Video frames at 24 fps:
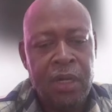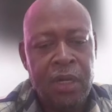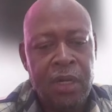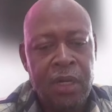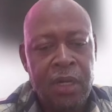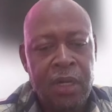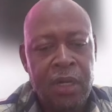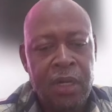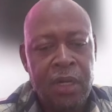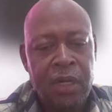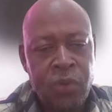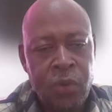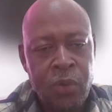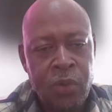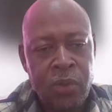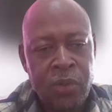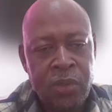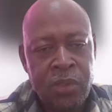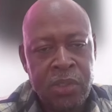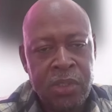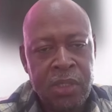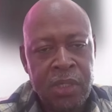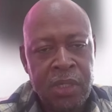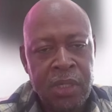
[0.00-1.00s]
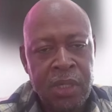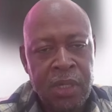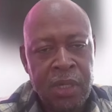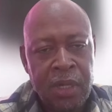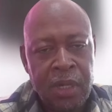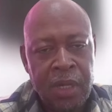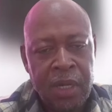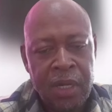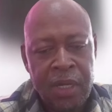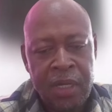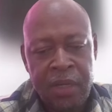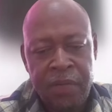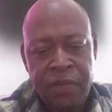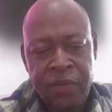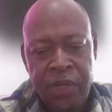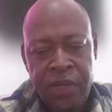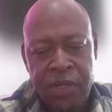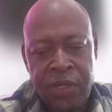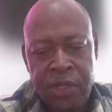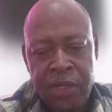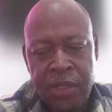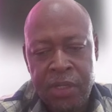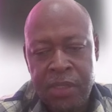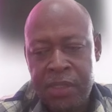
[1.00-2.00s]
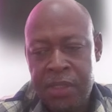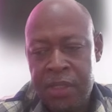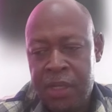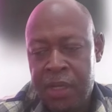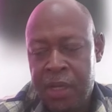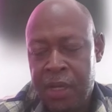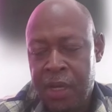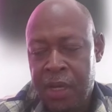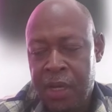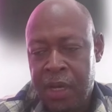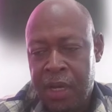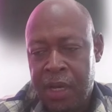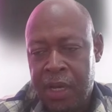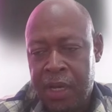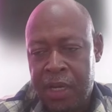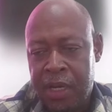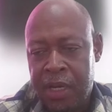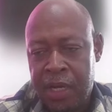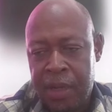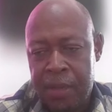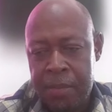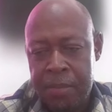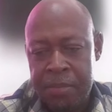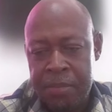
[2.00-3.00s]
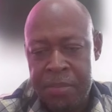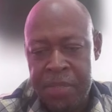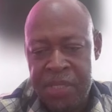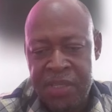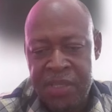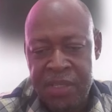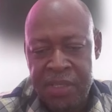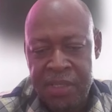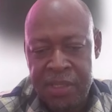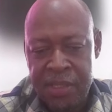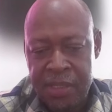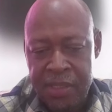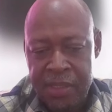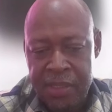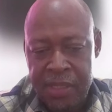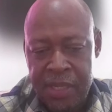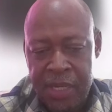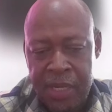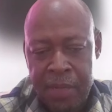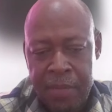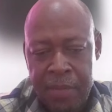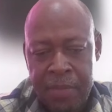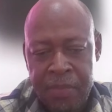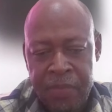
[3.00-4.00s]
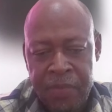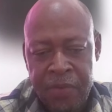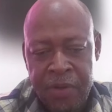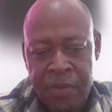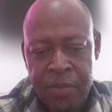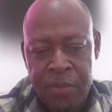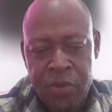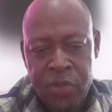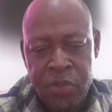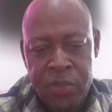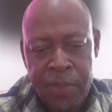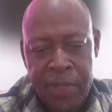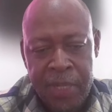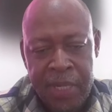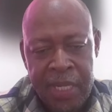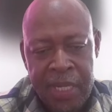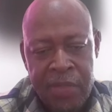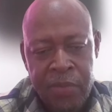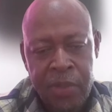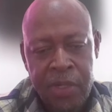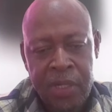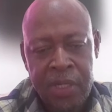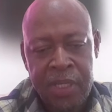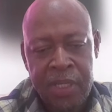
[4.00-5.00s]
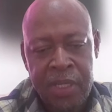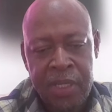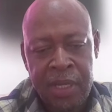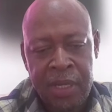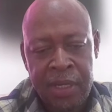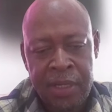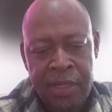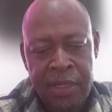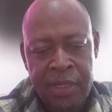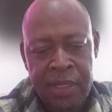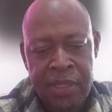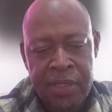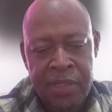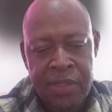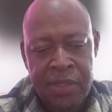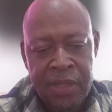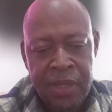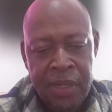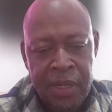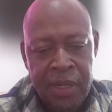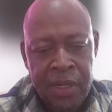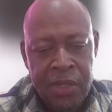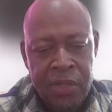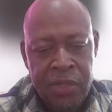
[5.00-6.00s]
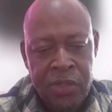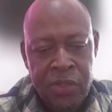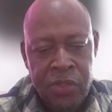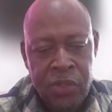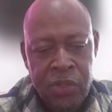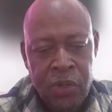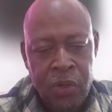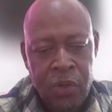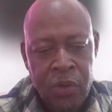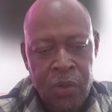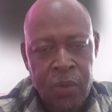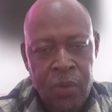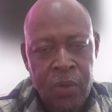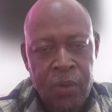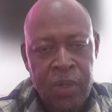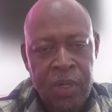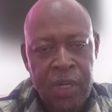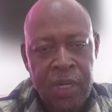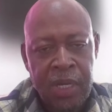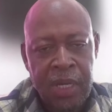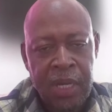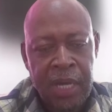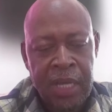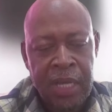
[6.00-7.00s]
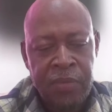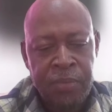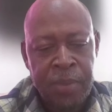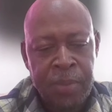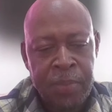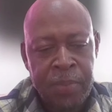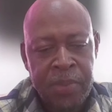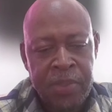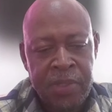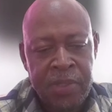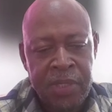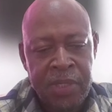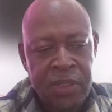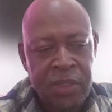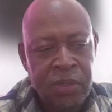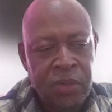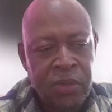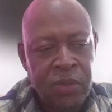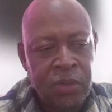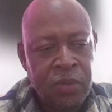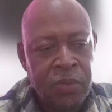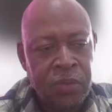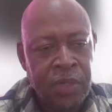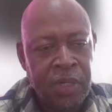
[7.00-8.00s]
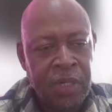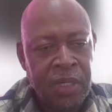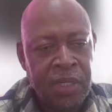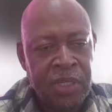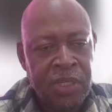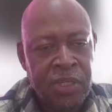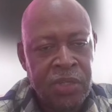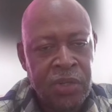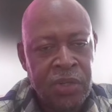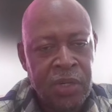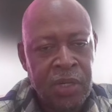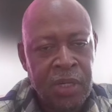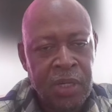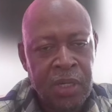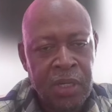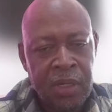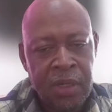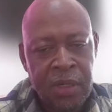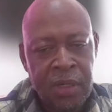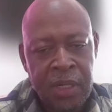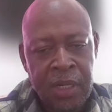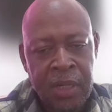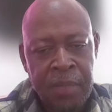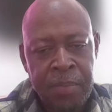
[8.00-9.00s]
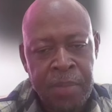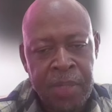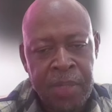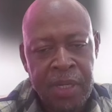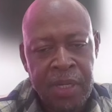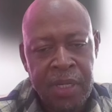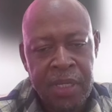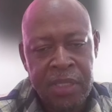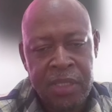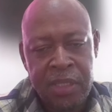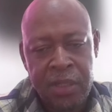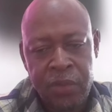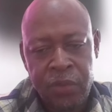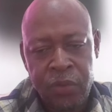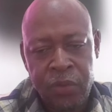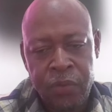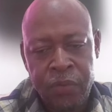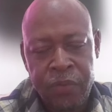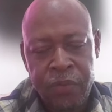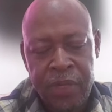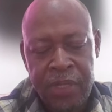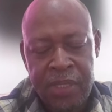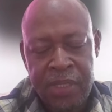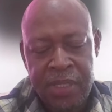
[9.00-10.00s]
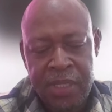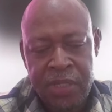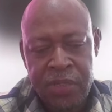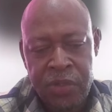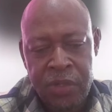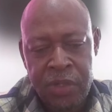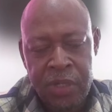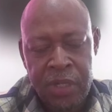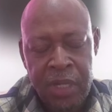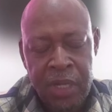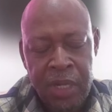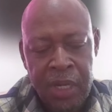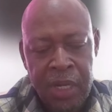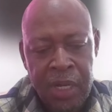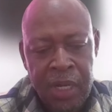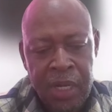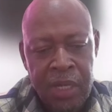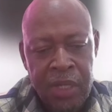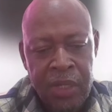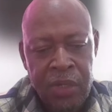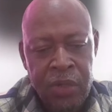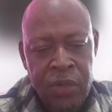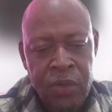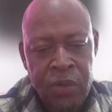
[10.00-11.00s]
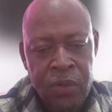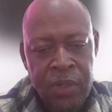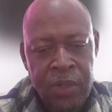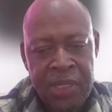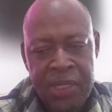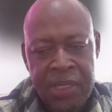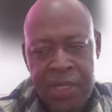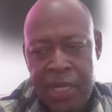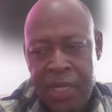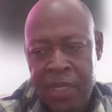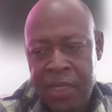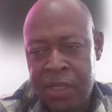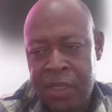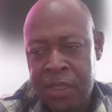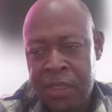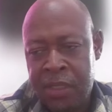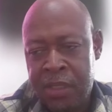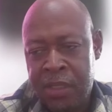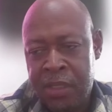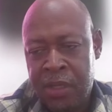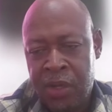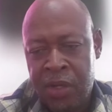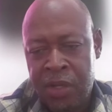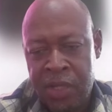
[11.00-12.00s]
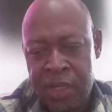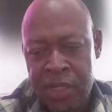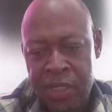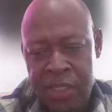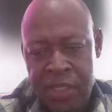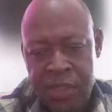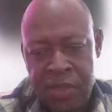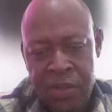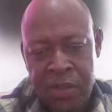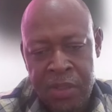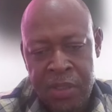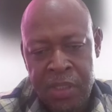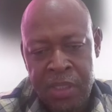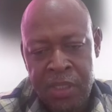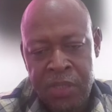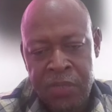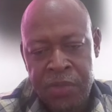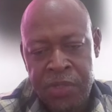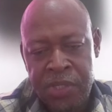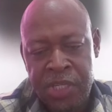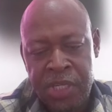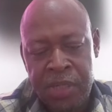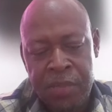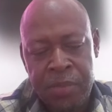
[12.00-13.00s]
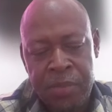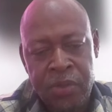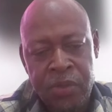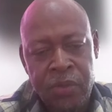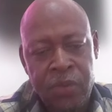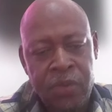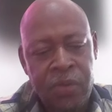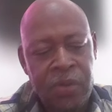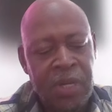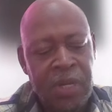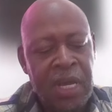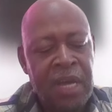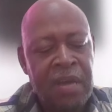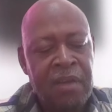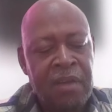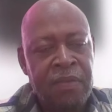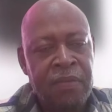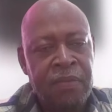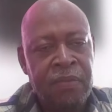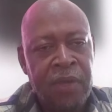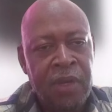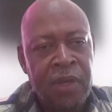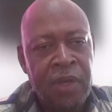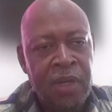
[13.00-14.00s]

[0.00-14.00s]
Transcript: households, individuals, and businesses. For the most part, that's what it entails. So as people seek to reconstruct their buildings, their roof, etc., you're entitled under this regime to have